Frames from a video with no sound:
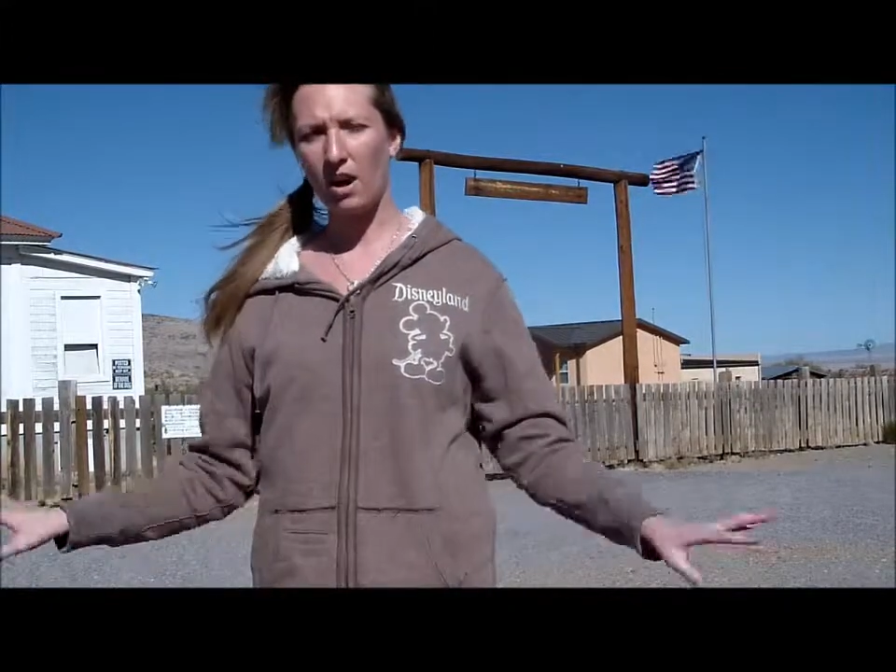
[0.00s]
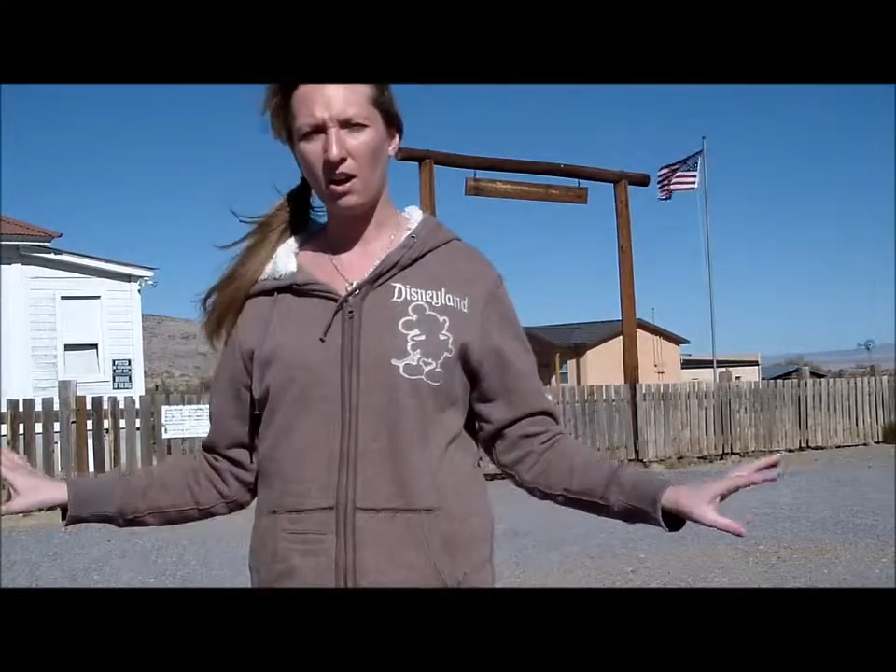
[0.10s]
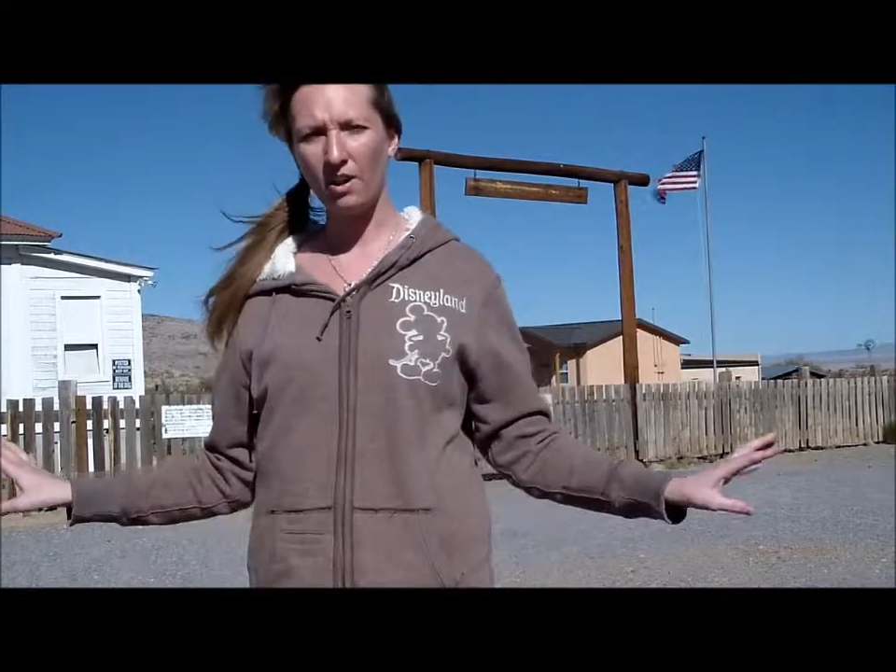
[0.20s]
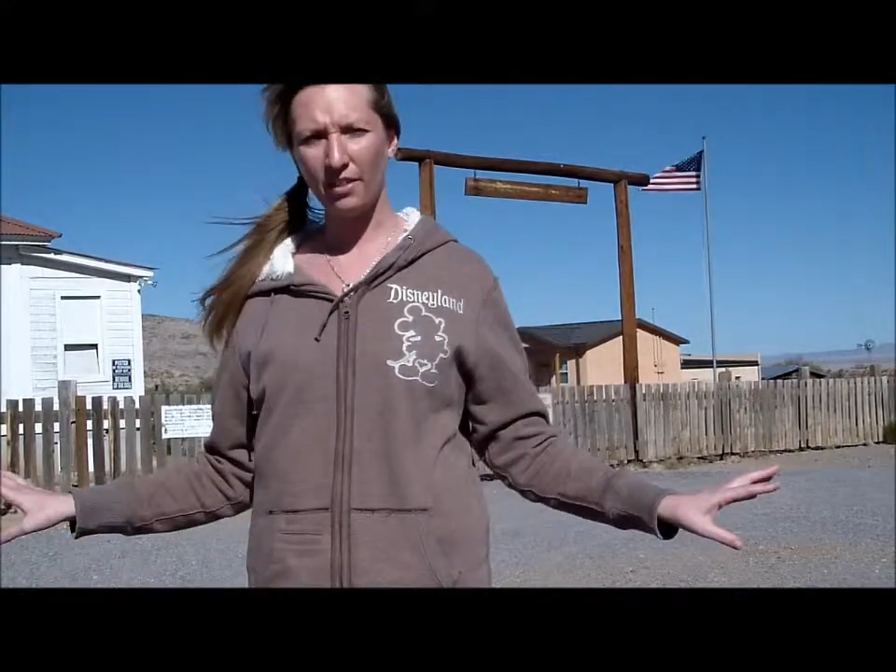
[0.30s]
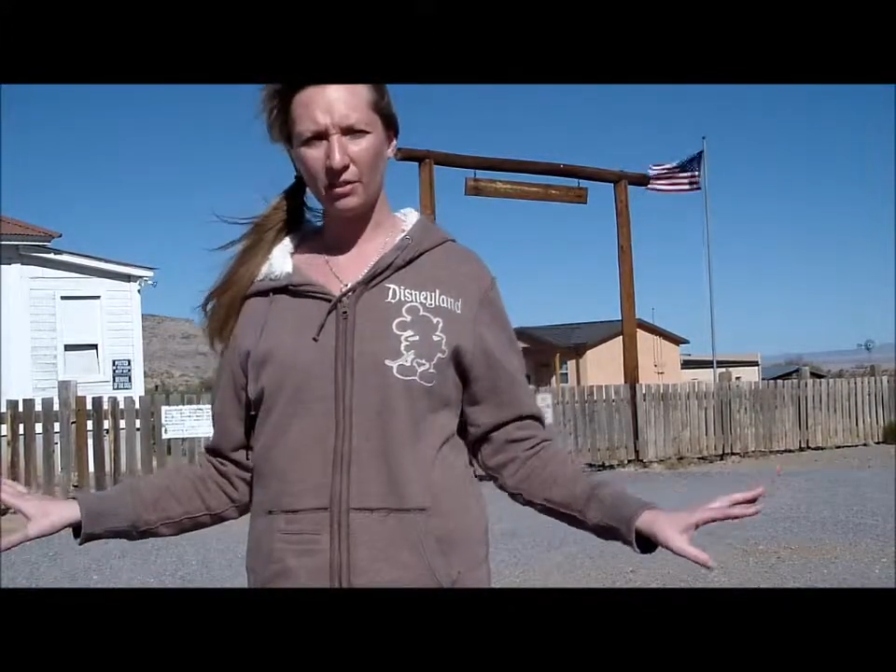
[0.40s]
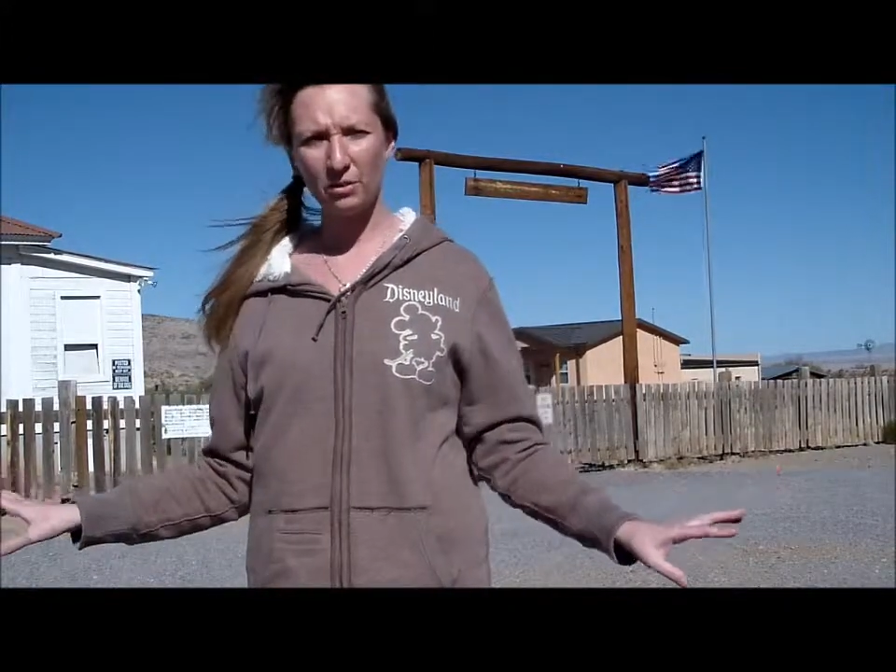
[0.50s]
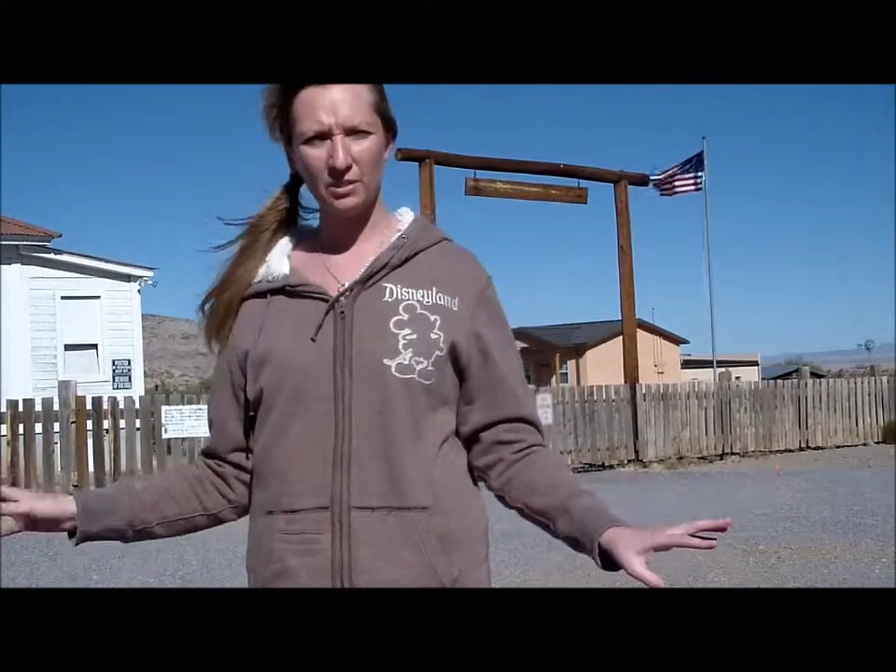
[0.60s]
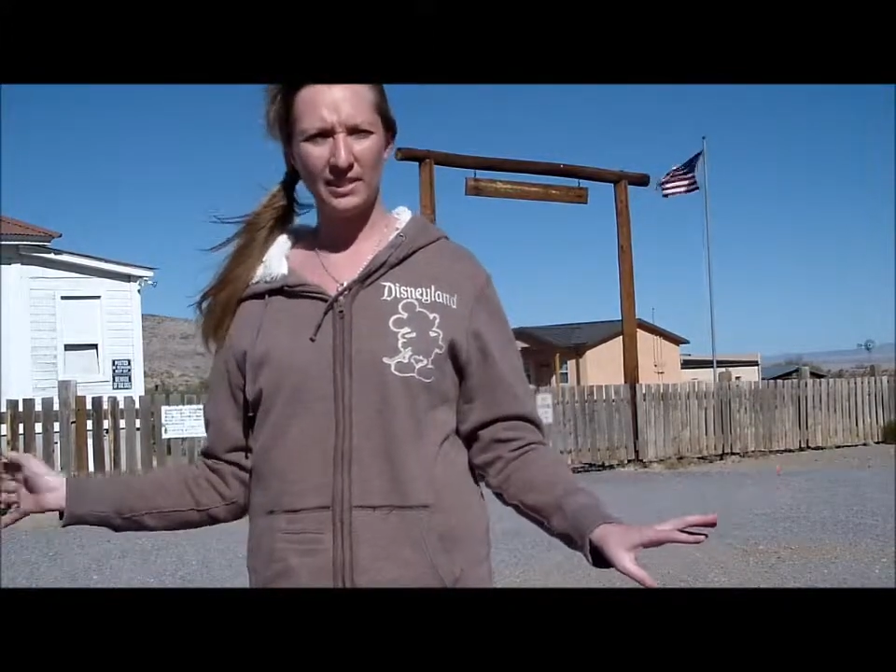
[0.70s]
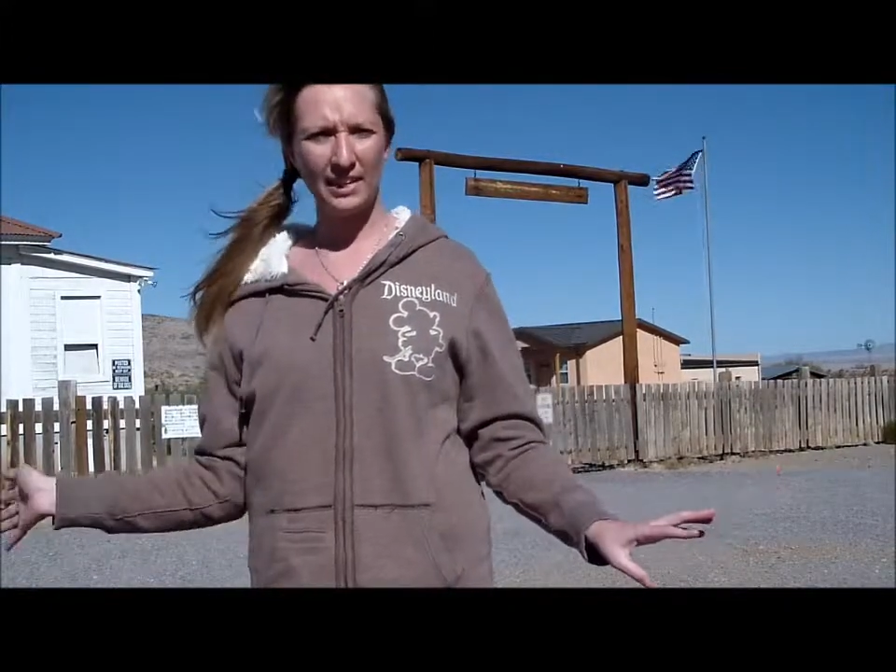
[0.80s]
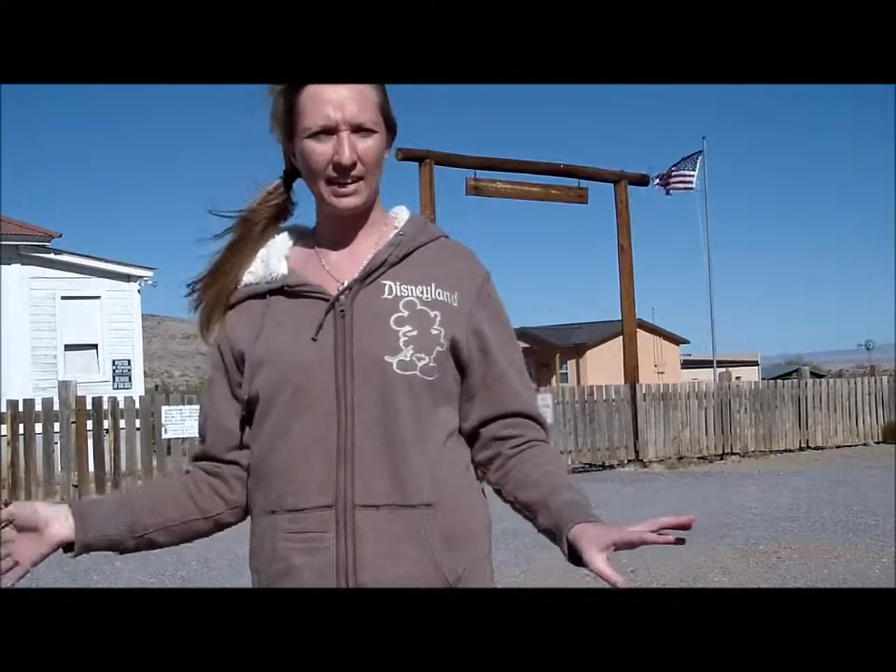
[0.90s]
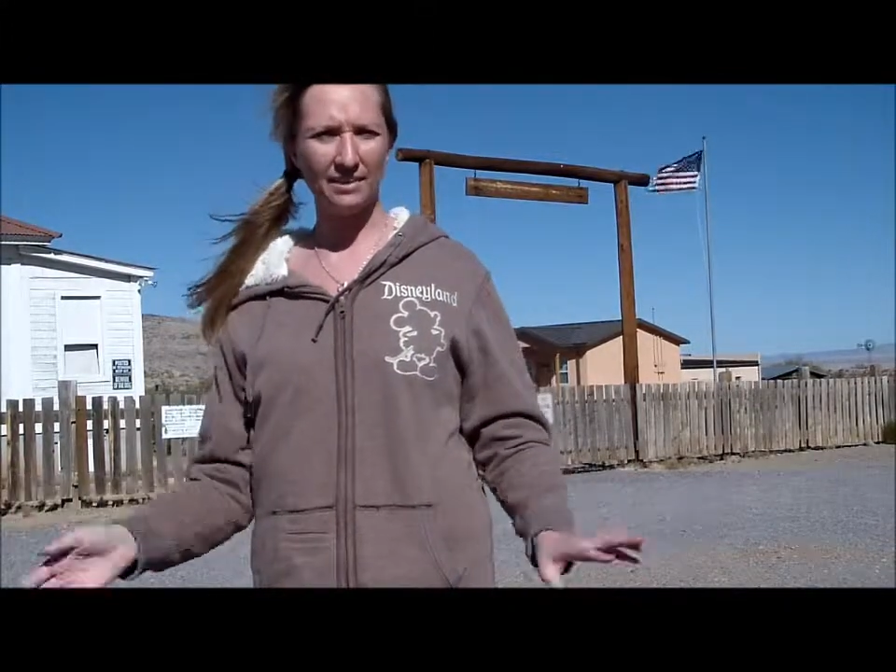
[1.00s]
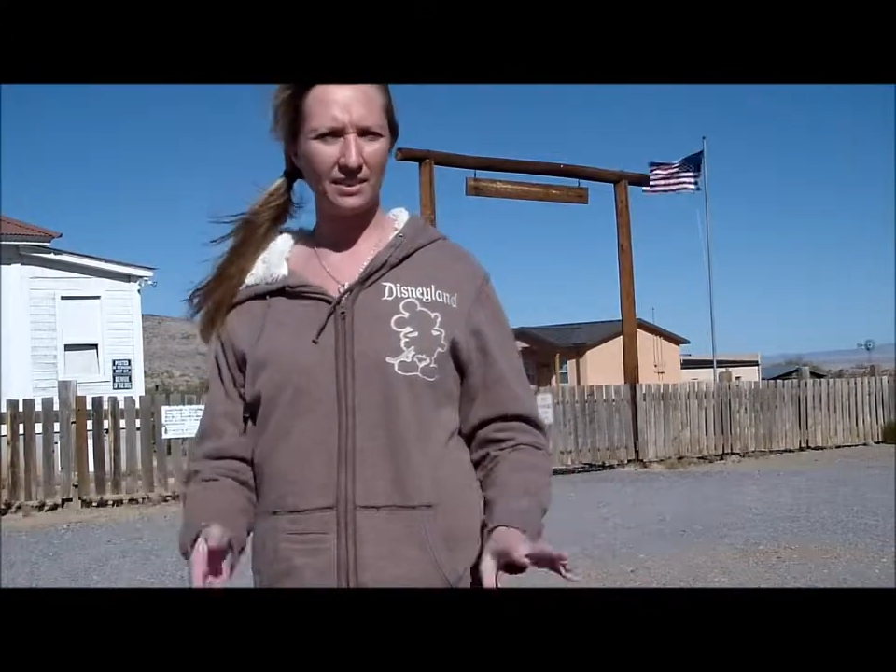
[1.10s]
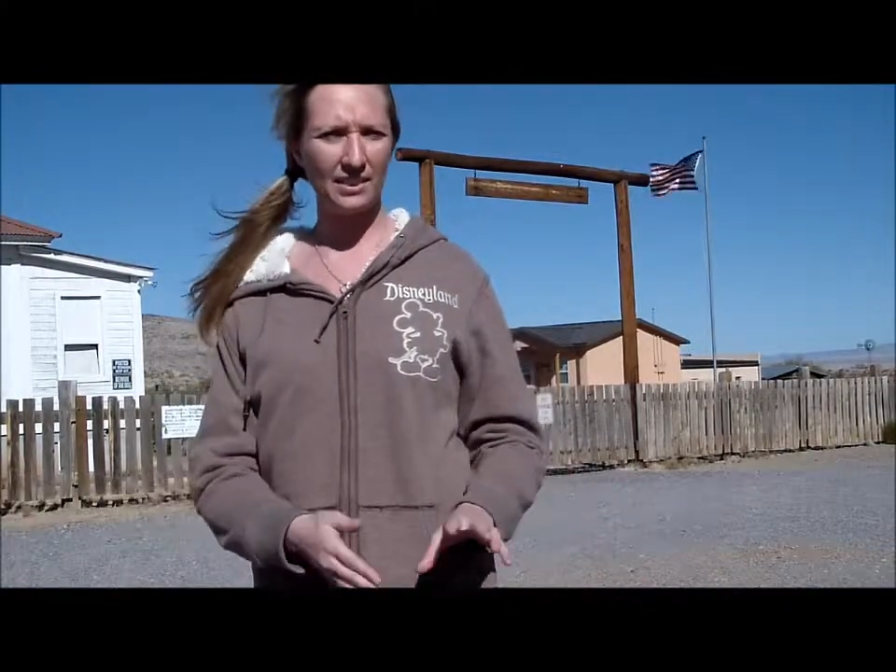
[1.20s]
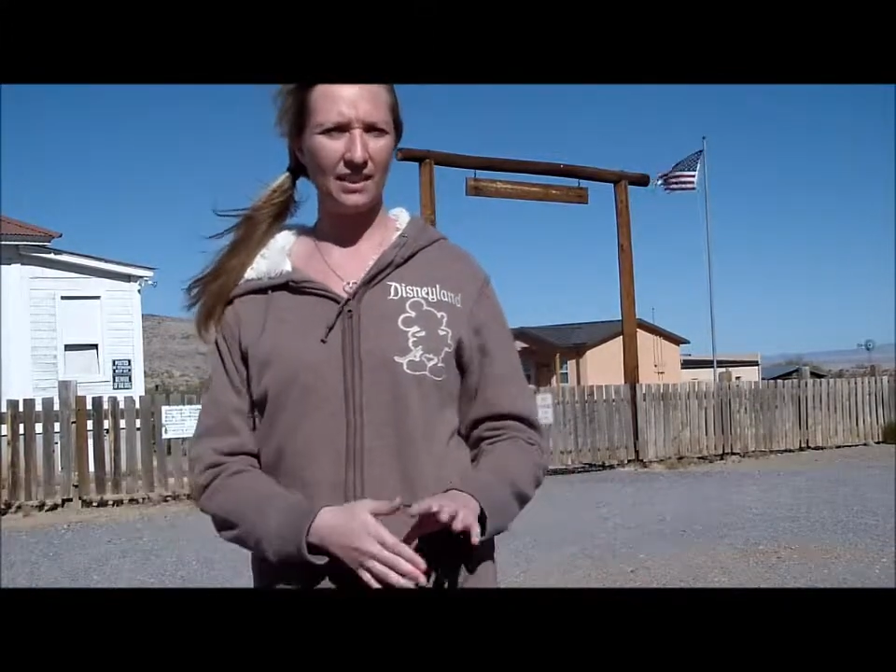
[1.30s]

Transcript: all the old scandals